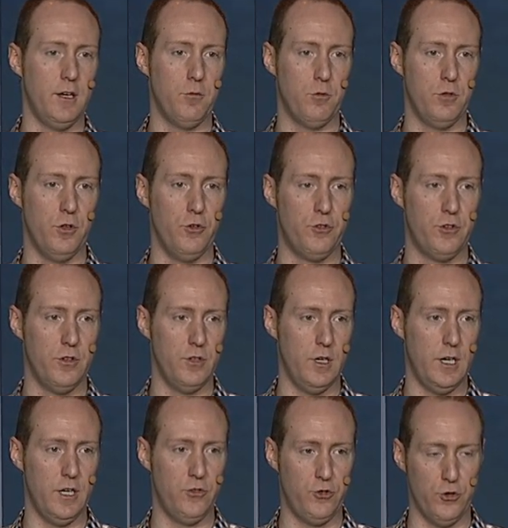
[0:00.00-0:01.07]
those
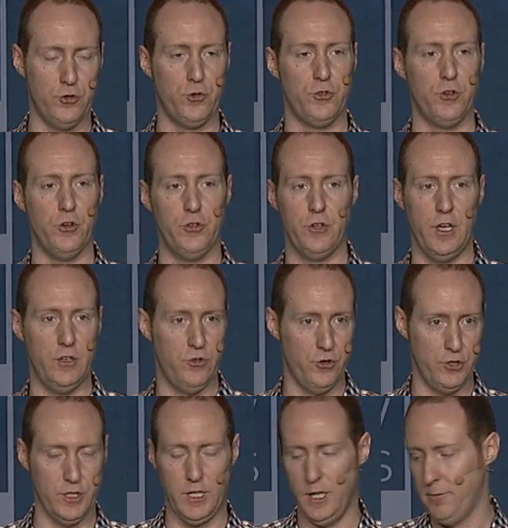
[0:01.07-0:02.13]
search results and
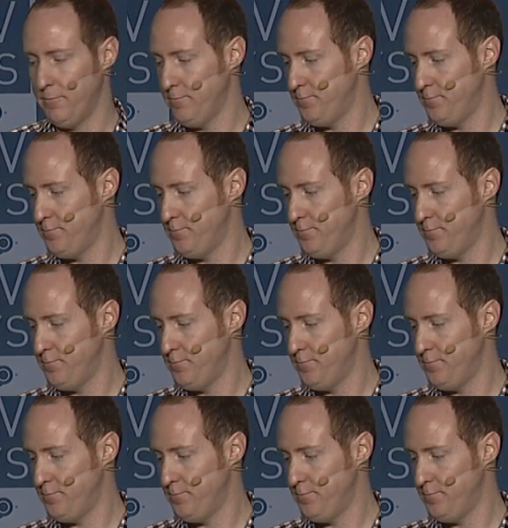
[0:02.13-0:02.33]
search again.